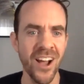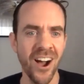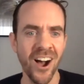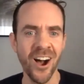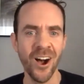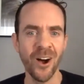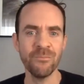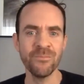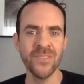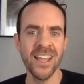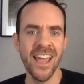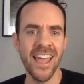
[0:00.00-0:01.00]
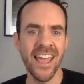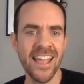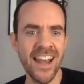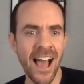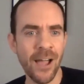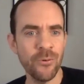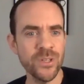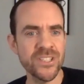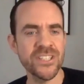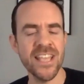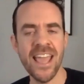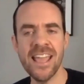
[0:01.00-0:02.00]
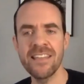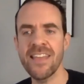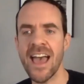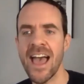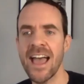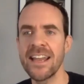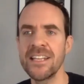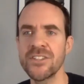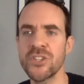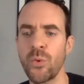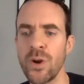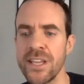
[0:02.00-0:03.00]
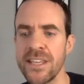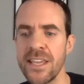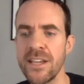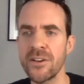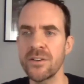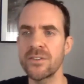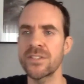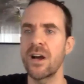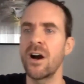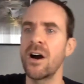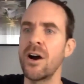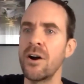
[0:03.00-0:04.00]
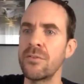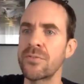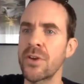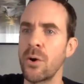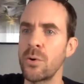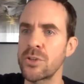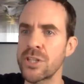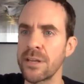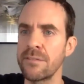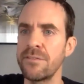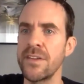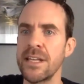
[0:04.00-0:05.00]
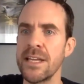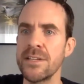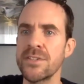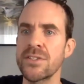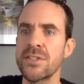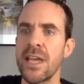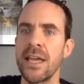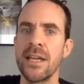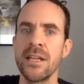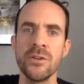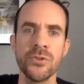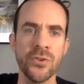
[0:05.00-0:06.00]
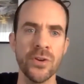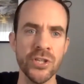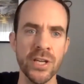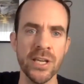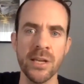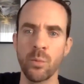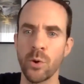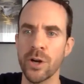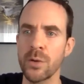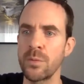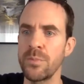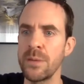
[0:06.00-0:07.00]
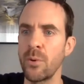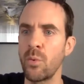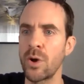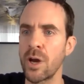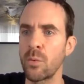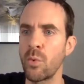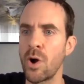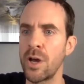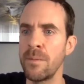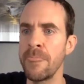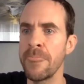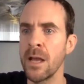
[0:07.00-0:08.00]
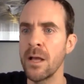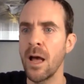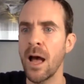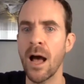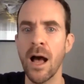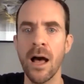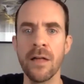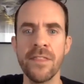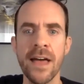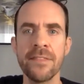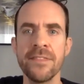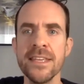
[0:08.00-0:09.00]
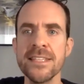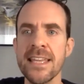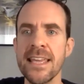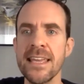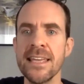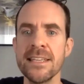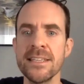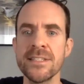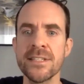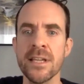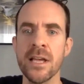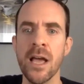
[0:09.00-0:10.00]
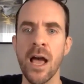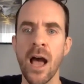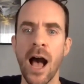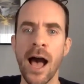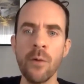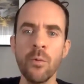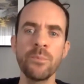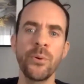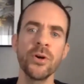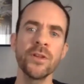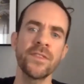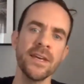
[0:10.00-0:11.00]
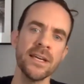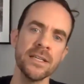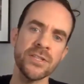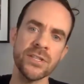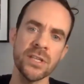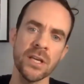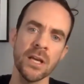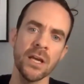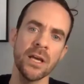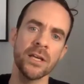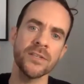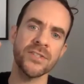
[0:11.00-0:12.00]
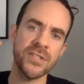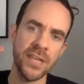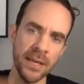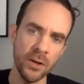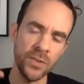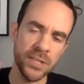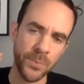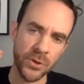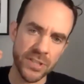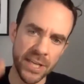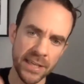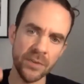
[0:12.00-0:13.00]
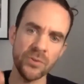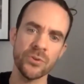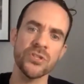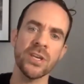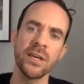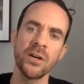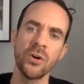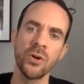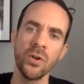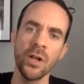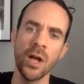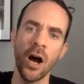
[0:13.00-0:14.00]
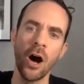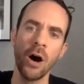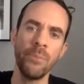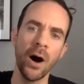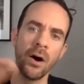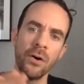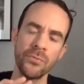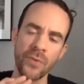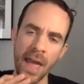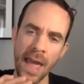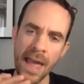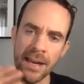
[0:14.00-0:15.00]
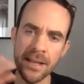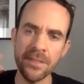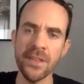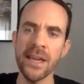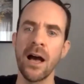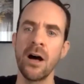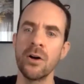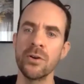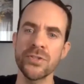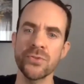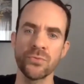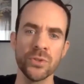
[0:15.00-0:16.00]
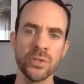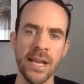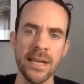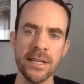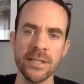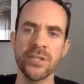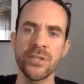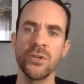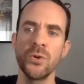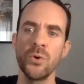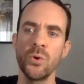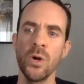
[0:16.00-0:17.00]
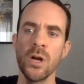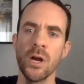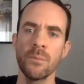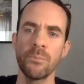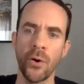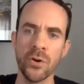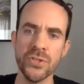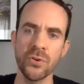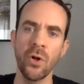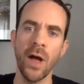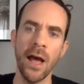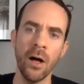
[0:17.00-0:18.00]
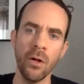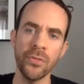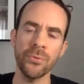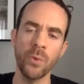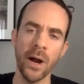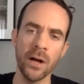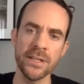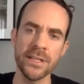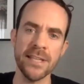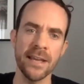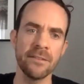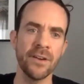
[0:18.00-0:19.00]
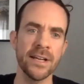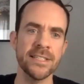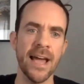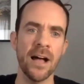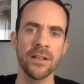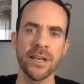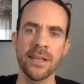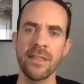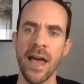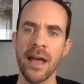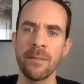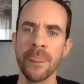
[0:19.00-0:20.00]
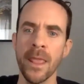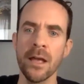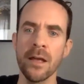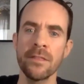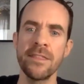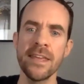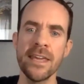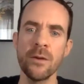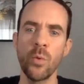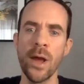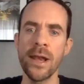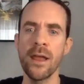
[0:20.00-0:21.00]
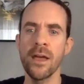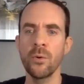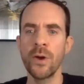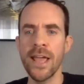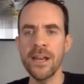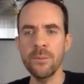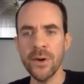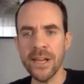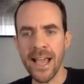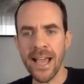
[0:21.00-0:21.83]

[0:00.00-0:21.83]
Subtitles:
And I would say that in 20 years of coaching fitness and nutrition and working with people one-on-one, that this is, I would put this skill, this particular skill, above anything else related to personal health, wellness, and vitality. That when anybody